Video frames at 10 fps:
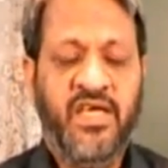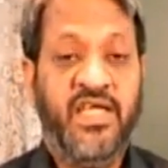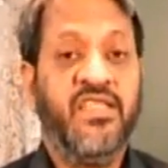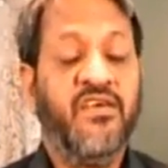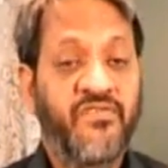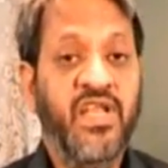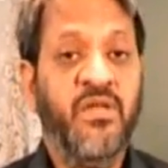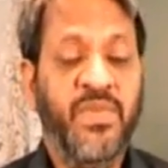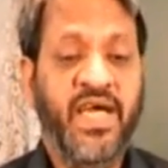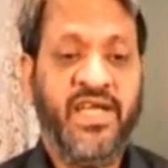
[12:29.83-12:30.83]
In the
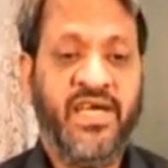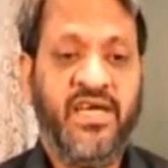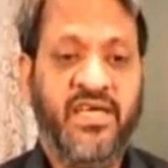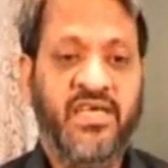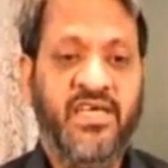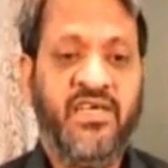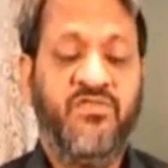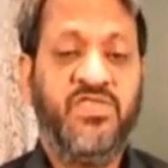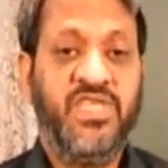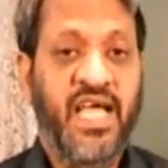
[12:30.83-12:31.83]
film era, it
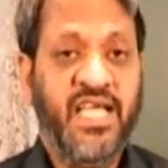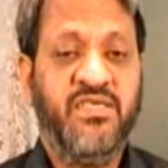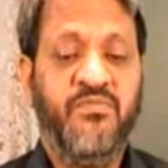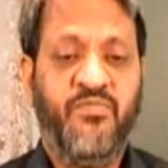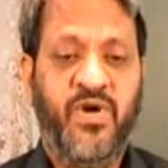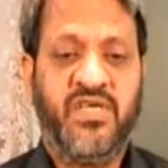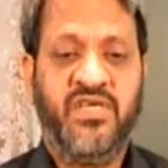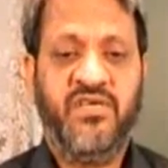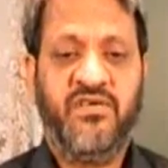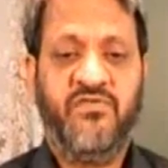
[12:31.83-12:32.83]
was as
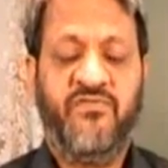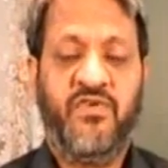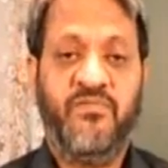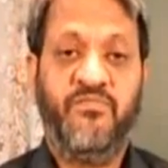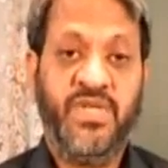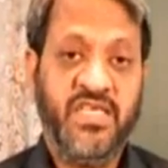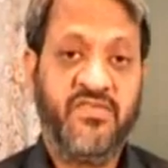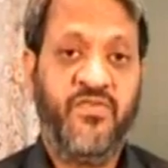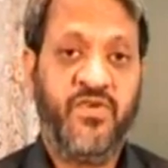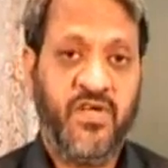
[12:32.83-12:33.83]
important for press
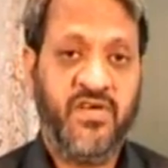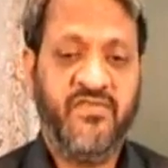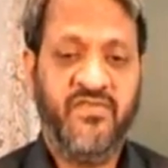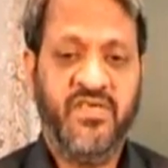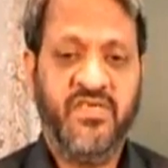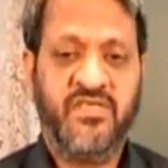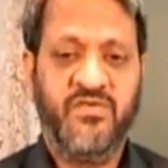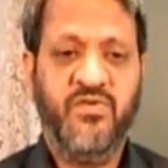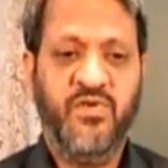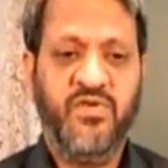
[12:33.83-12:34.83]
photographers
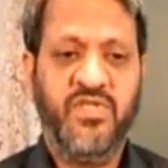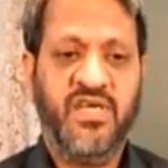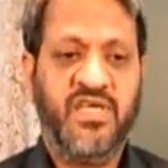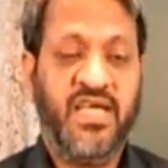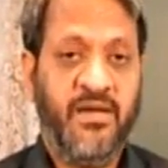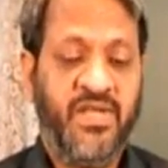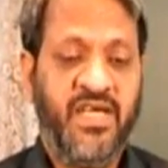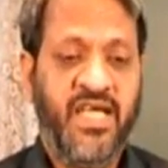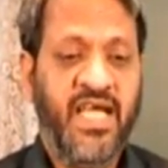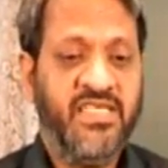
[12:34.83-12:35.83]
to know the
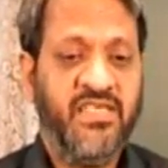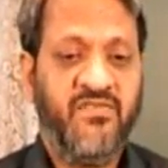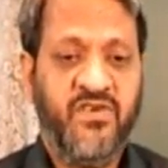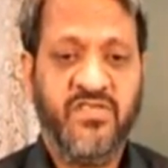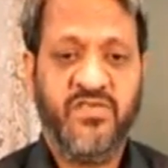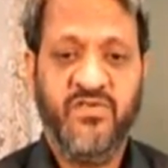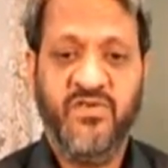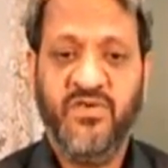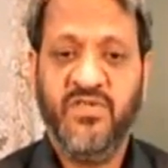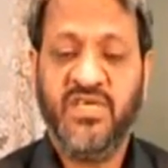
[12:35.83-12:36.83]
camera as it was to
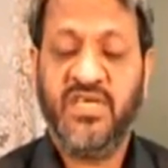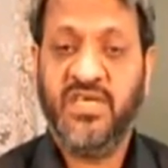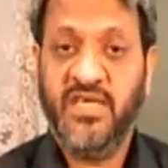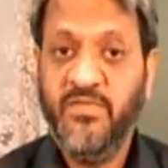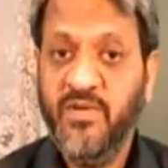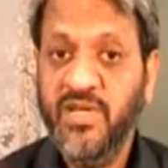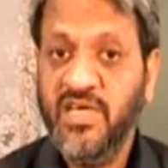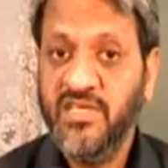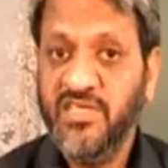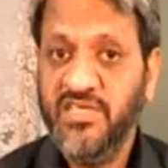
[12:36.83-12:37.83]
know the
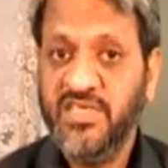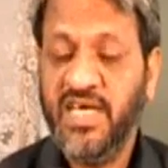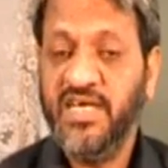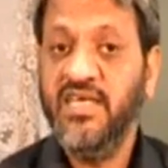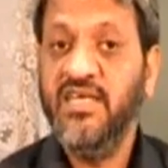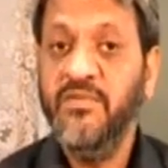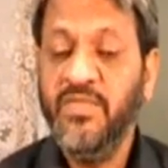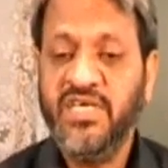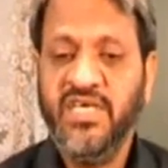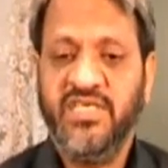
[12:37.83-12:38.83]
capabilities and
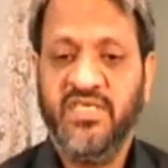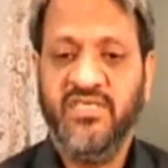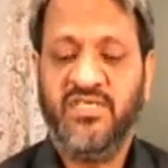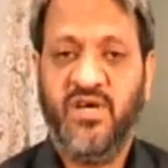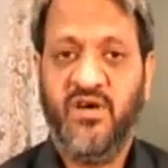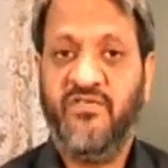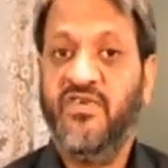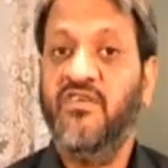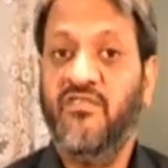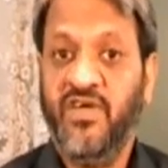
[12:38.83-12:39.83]
limitations of
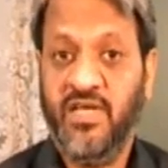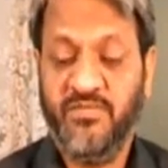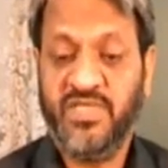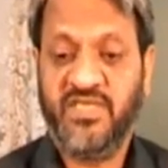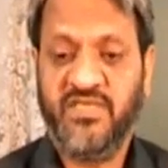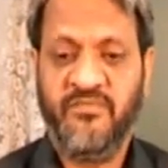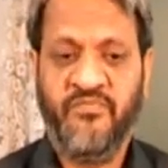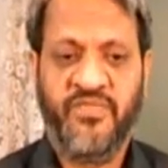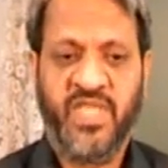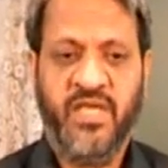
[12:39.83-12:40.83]
films,
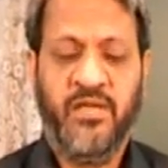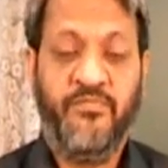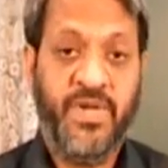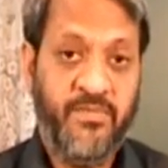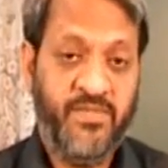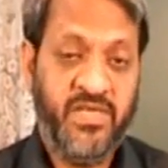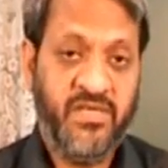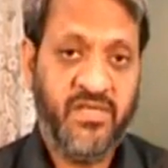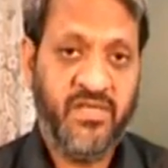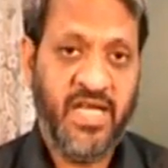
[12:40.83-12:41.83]
paper,
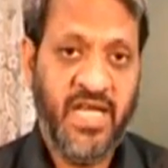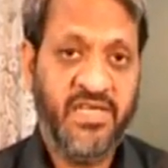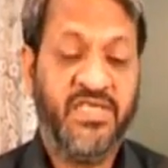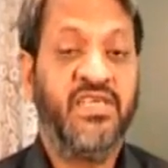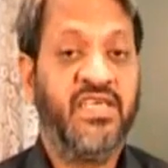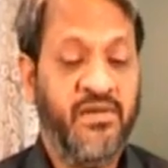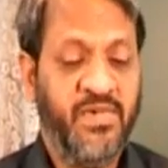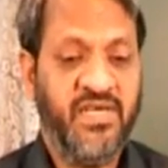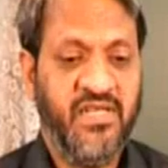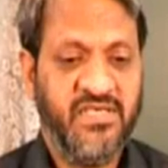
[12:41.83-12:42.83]
and
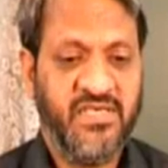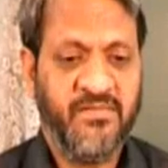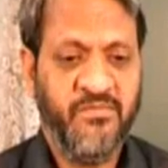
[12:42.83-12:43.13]
chemicals.